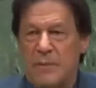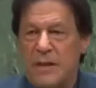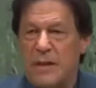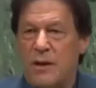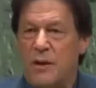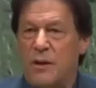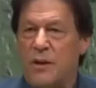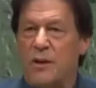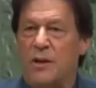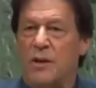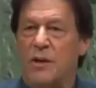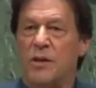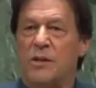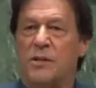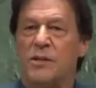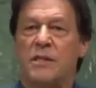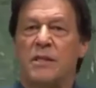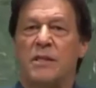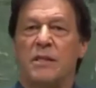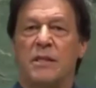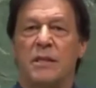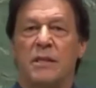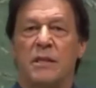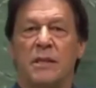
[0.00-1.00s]

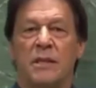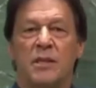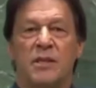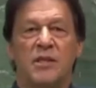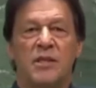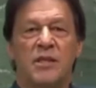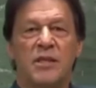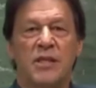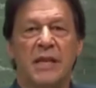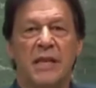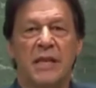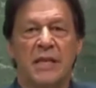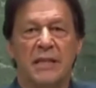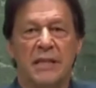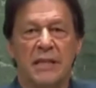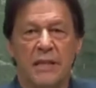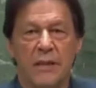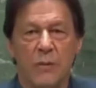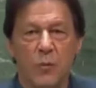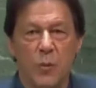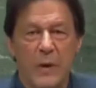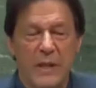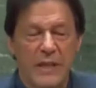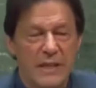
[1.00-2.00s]
Because
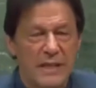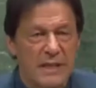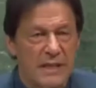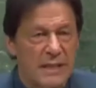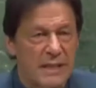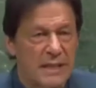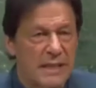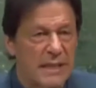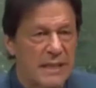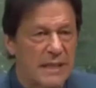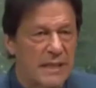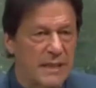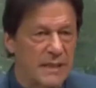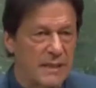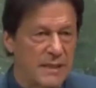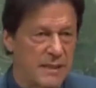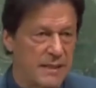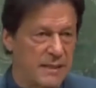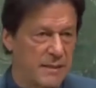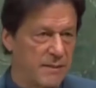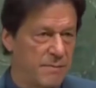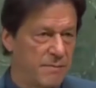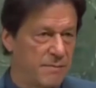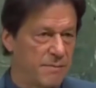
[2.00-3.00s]
certain Western
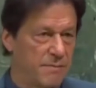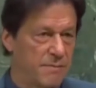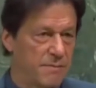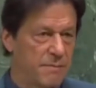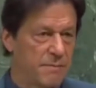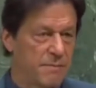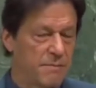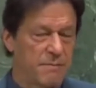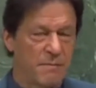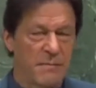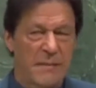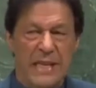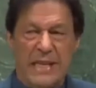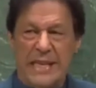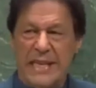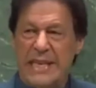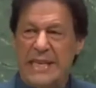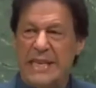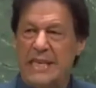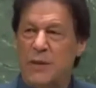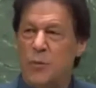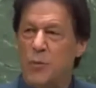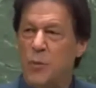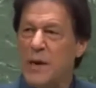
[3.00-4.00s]
leaders
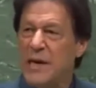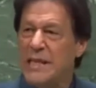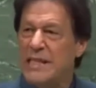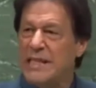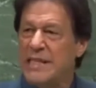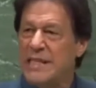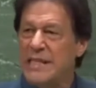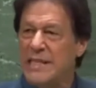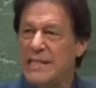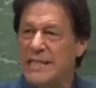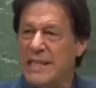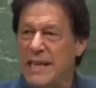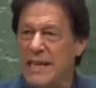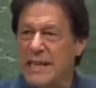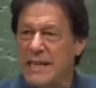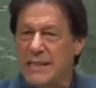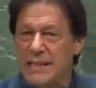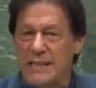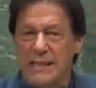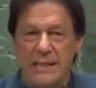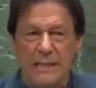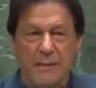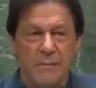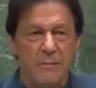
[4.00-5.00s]
equated
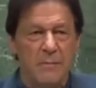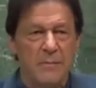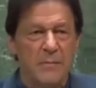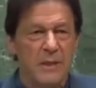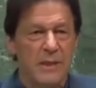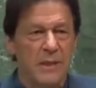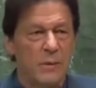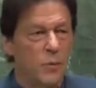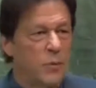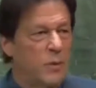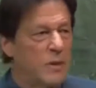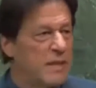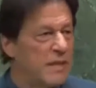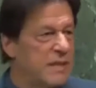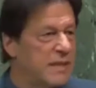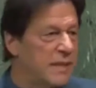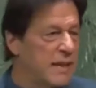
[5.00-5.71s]
terrorism with